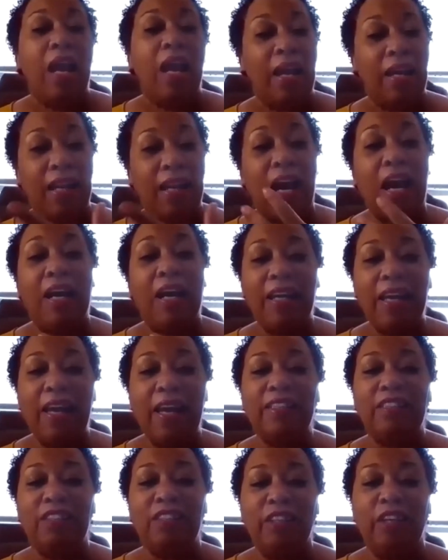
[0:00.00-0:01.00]
And I
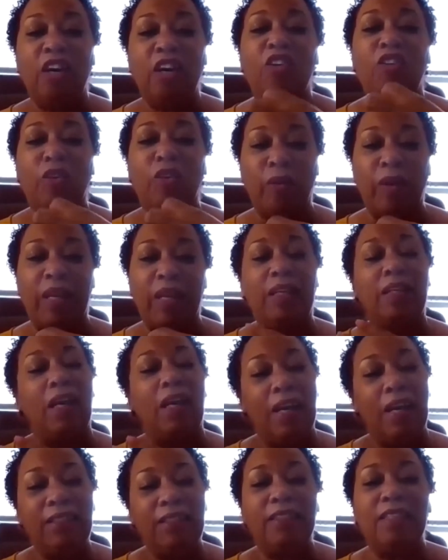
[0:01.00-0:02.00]
had to agree and I
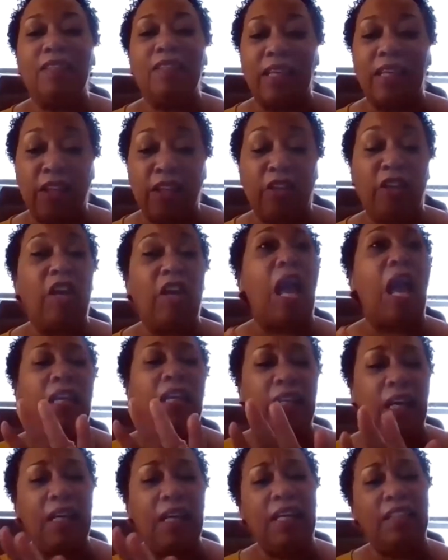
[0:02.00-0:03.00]
had to thank her
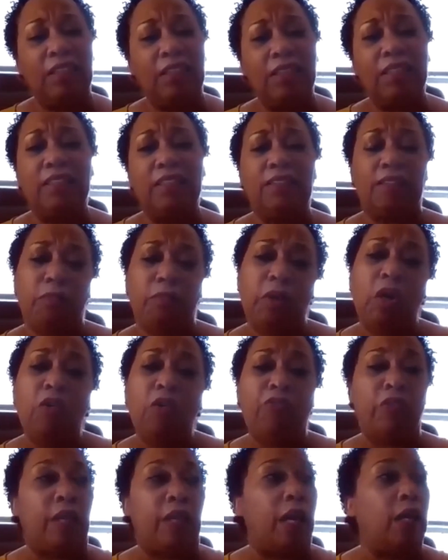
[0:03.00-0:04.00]
and I had to get some help
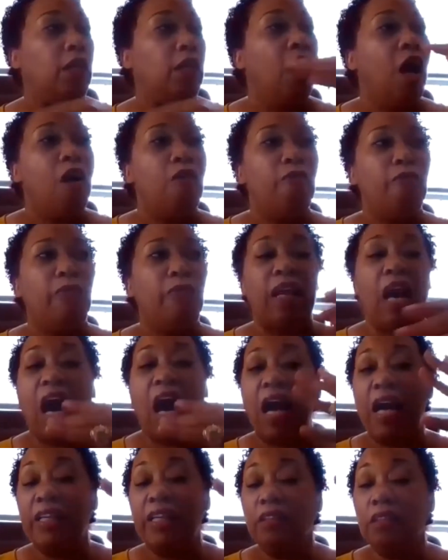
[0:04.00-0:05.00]
for that. But
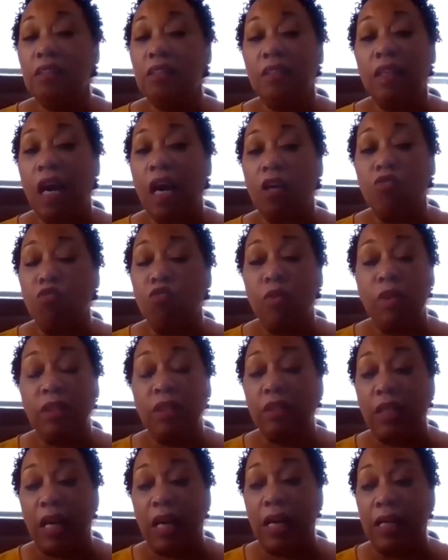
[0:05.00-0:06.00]
I did not
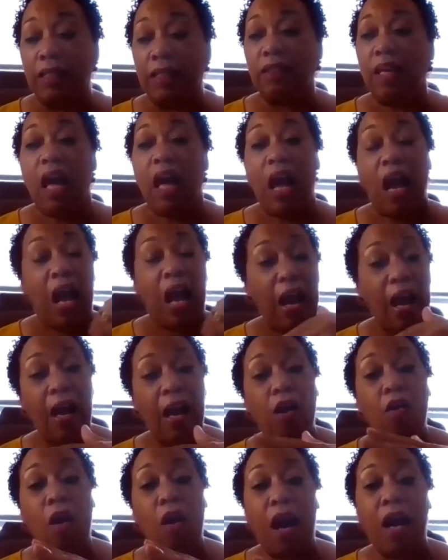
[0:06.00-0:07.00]
realize
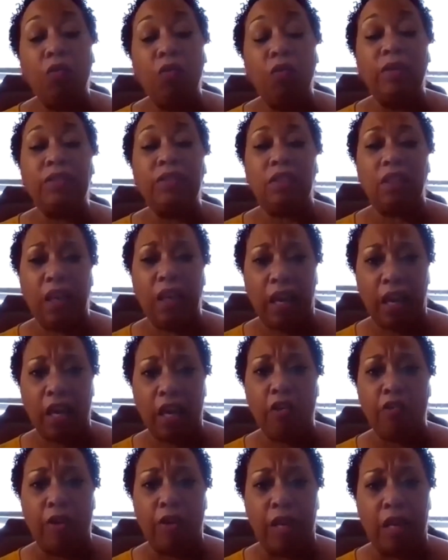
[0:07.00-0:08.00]
how I was
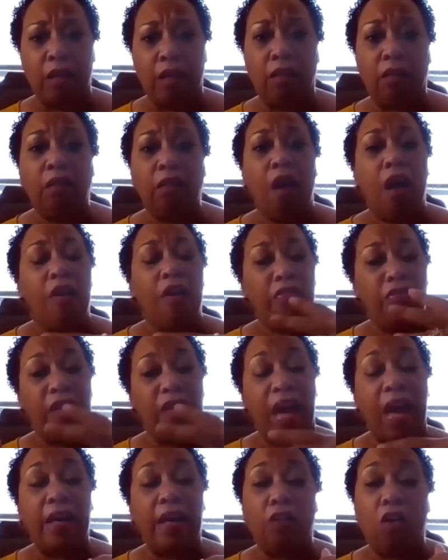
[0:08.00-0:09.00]
carrying
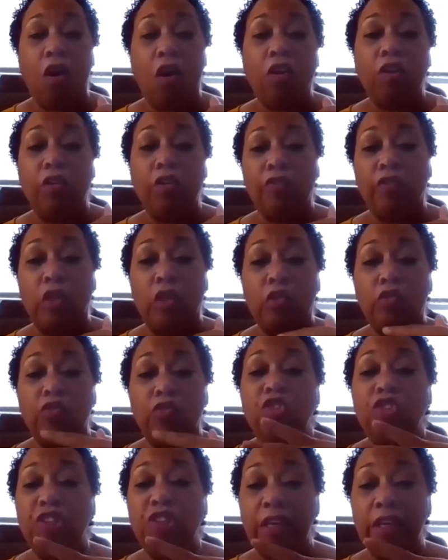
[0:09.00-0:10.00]
that all of those
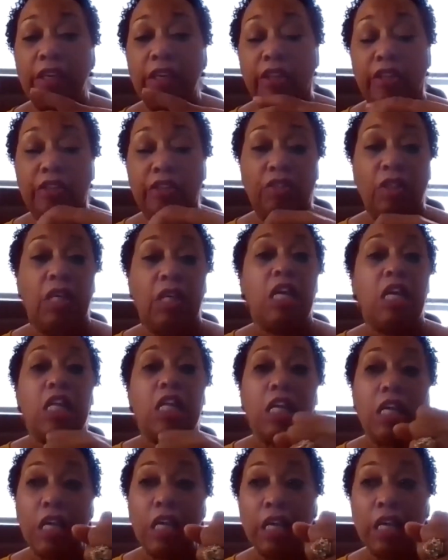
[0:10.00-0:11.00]
years
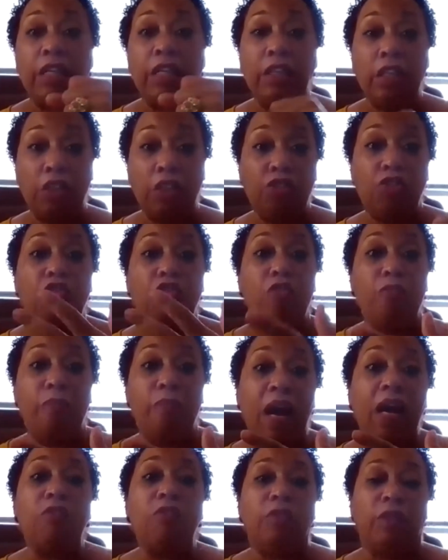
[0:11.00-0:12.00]
into
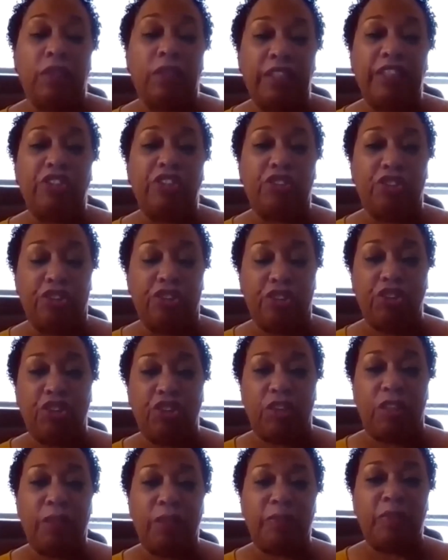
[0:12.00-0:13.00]
my
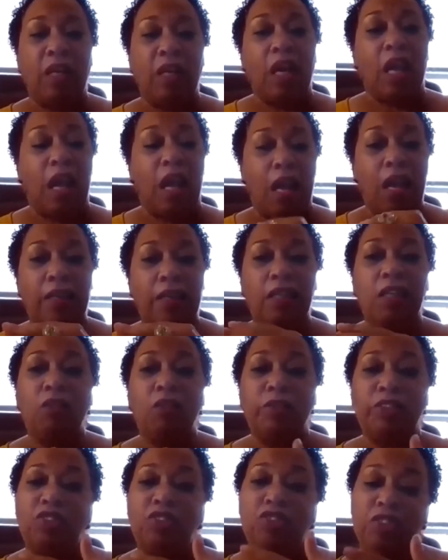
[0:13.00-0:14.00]
relationships. And it
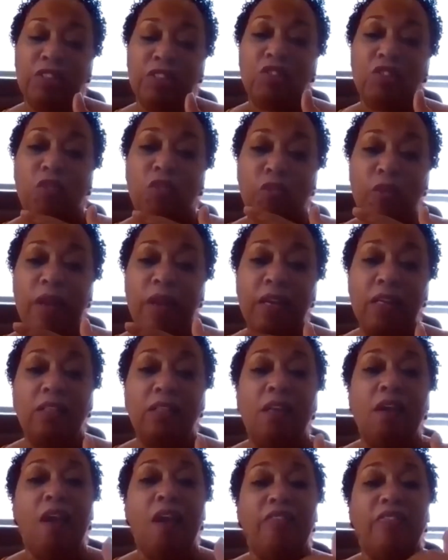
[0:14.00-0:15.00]
was just great
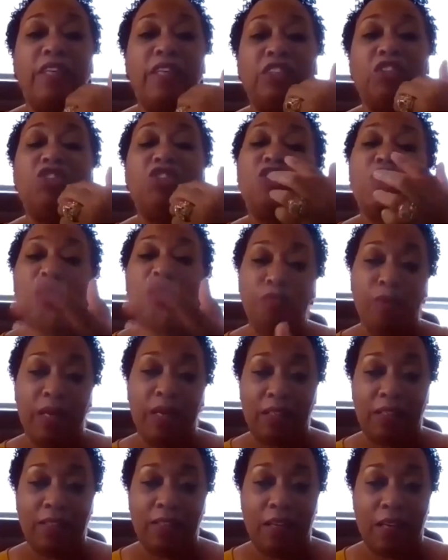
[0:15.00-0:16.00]
that she
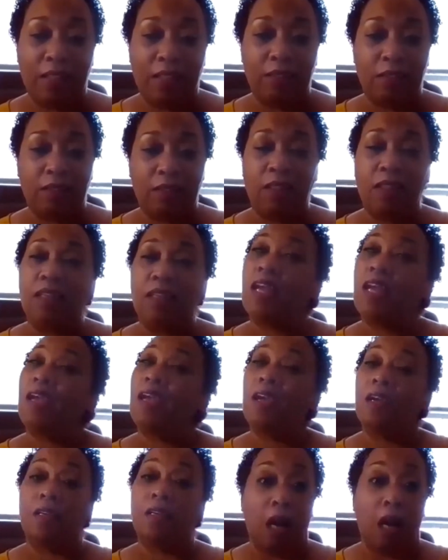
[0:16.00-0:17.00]
recognized it.
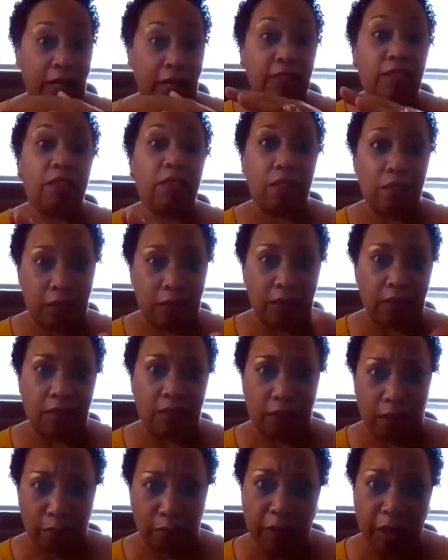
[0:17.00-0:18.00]
And I did get
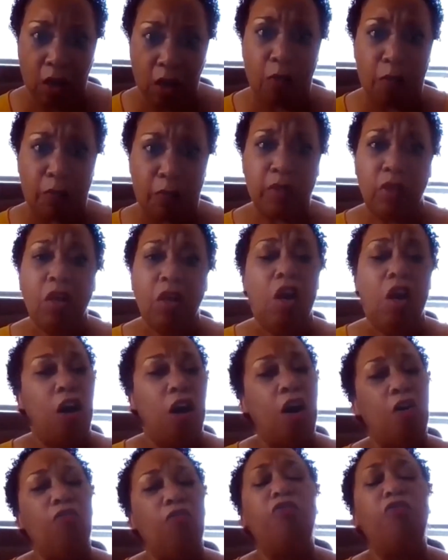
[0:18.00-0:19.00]
some help
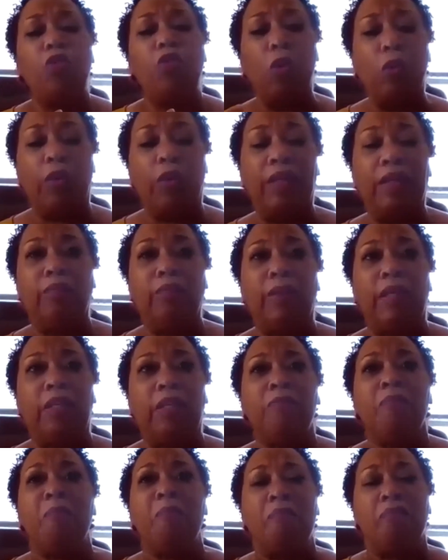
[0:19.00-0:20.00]
uh, for it.
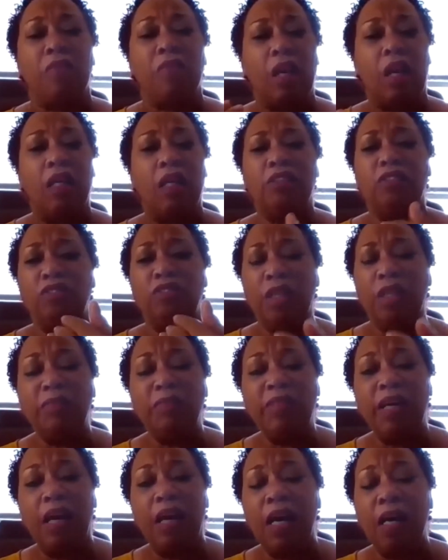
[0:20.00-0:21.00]
But uh,
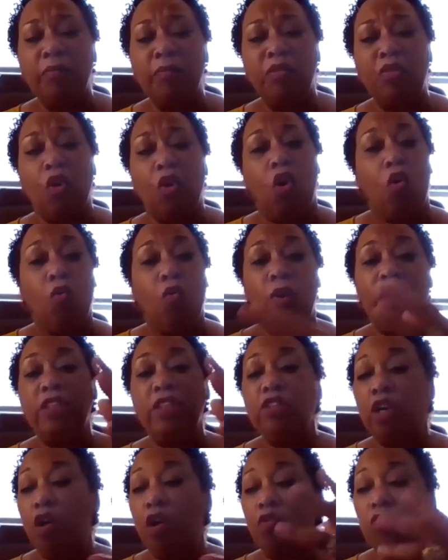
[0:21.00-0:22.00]
sometimes we
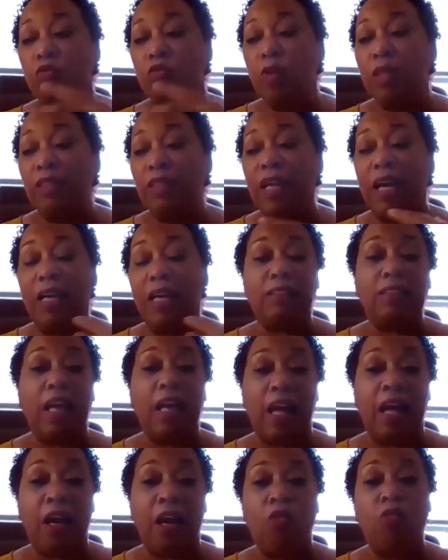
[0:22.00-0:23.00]
don't realize
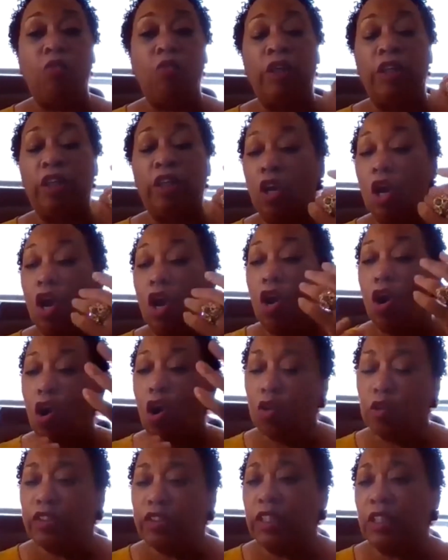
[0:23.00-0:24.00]
how we're
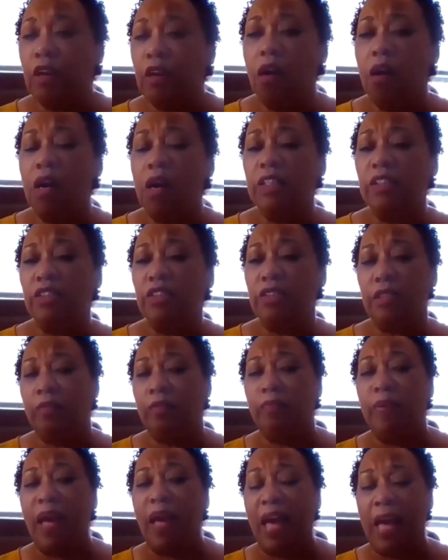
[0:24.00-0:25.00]
holding on to the
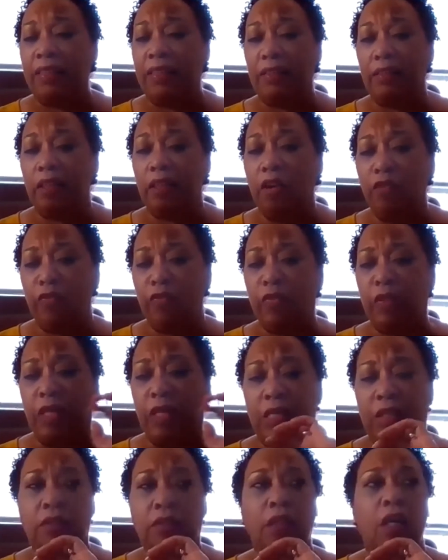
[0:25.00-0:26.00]
past of
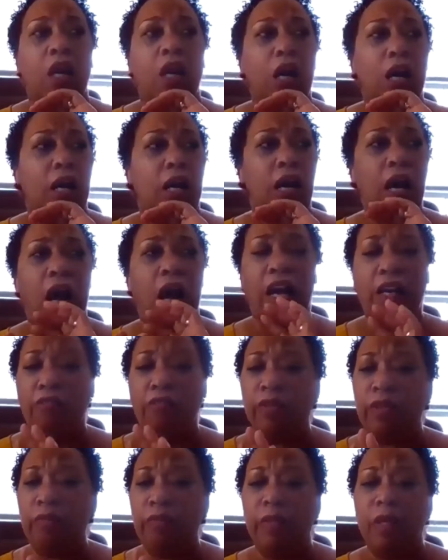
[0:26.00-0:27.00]
things. Uh, I
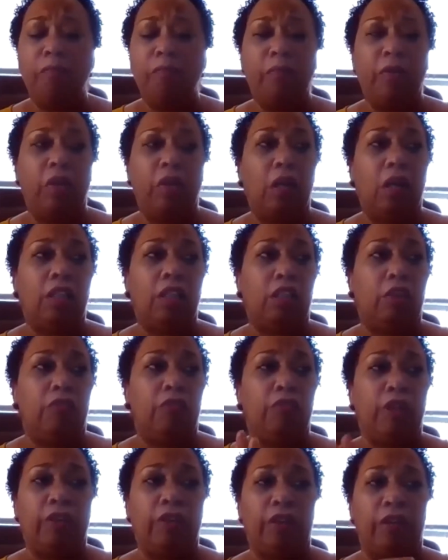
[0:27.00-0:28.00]
remember on a
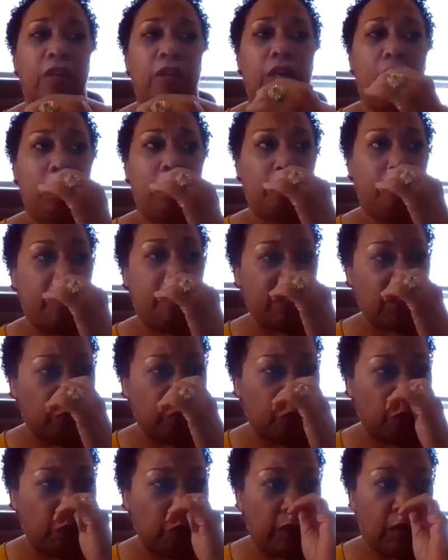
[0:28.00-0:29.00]
very, on a much
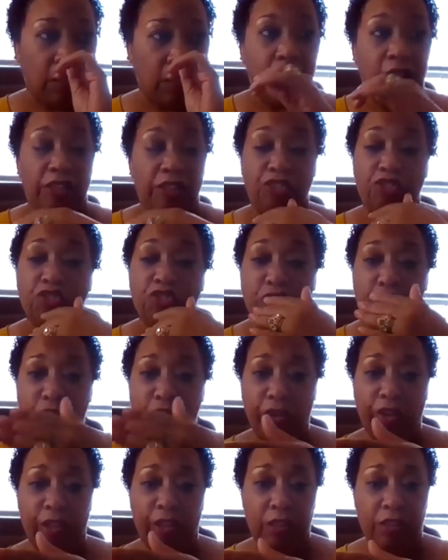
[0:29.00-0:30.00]
more
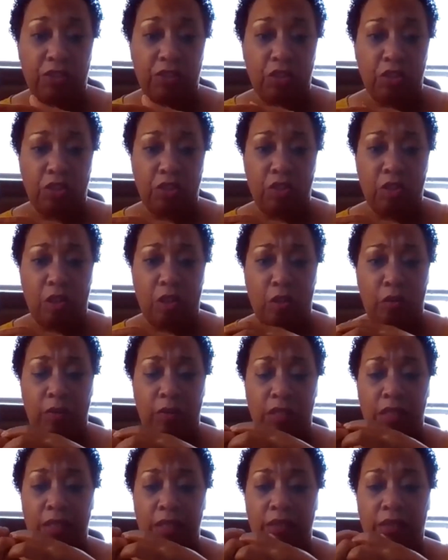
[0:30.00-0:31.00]
serious note,
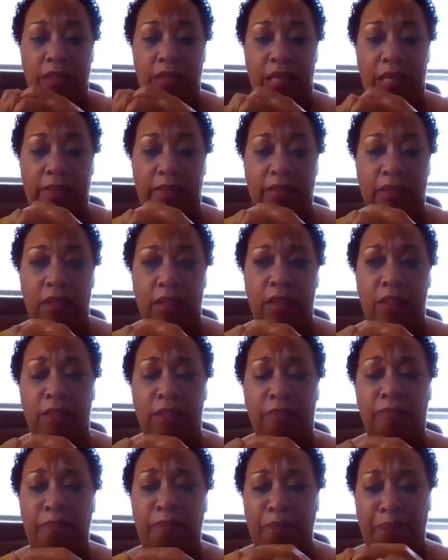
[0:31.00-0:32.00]
is that
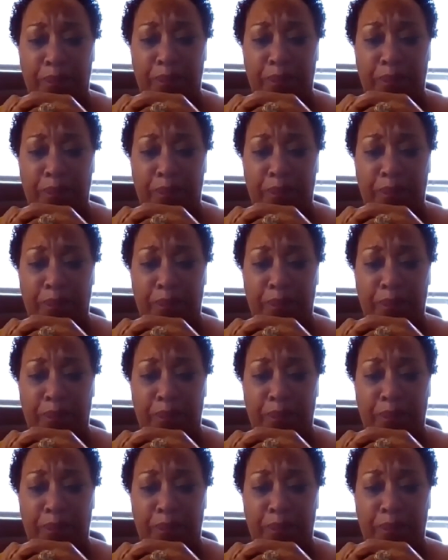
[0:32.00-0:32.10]
um,